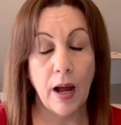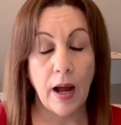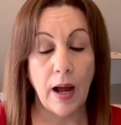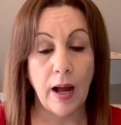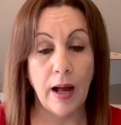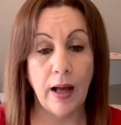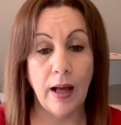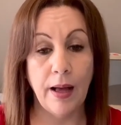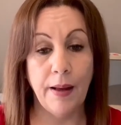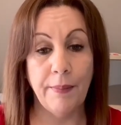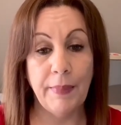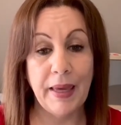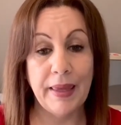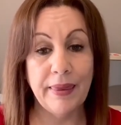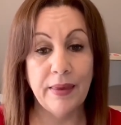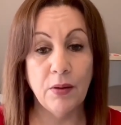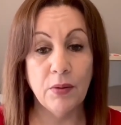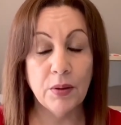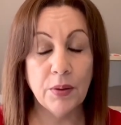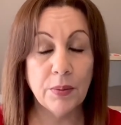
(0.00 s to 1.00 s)
And
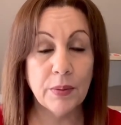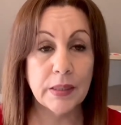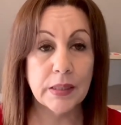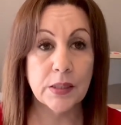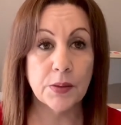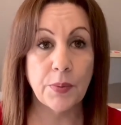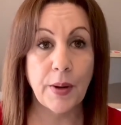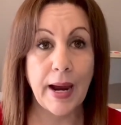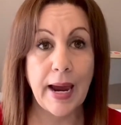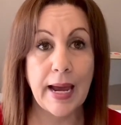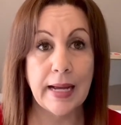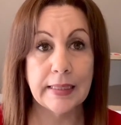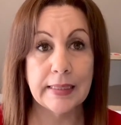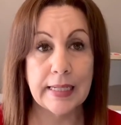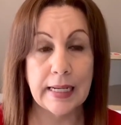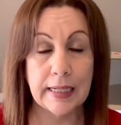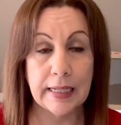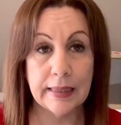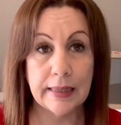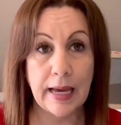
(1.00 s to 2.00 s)
the only reason why I had
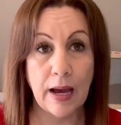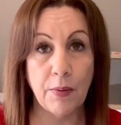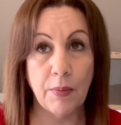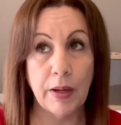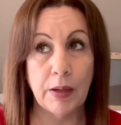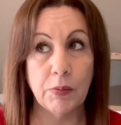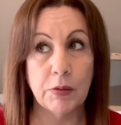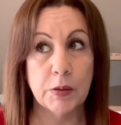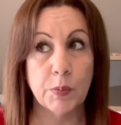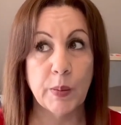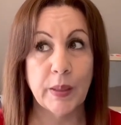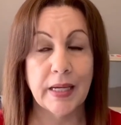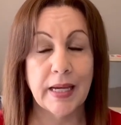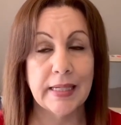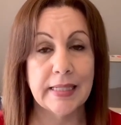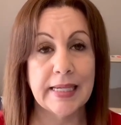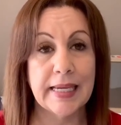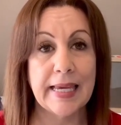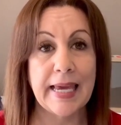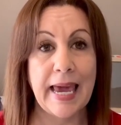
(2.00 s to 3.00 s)
done it that way was
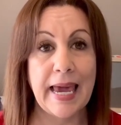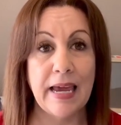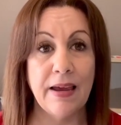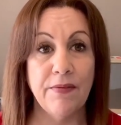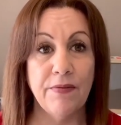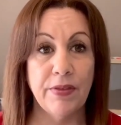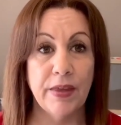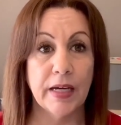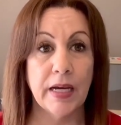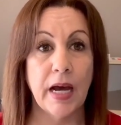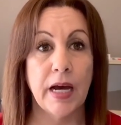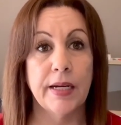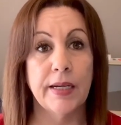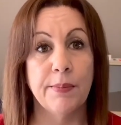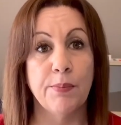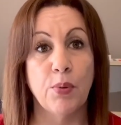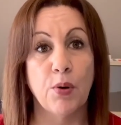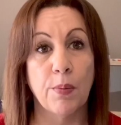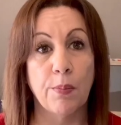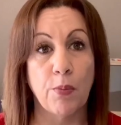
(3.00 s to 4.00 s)
because it gave the
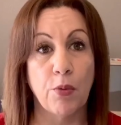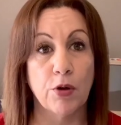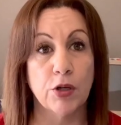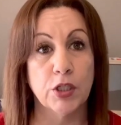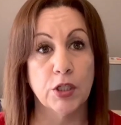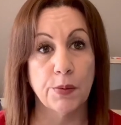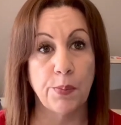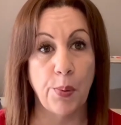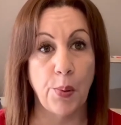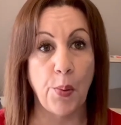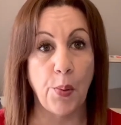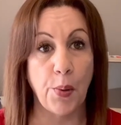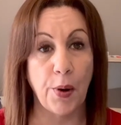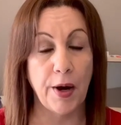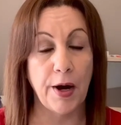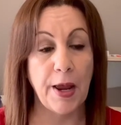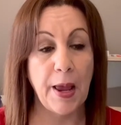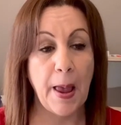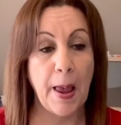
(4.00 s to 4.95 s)
cutting board more support.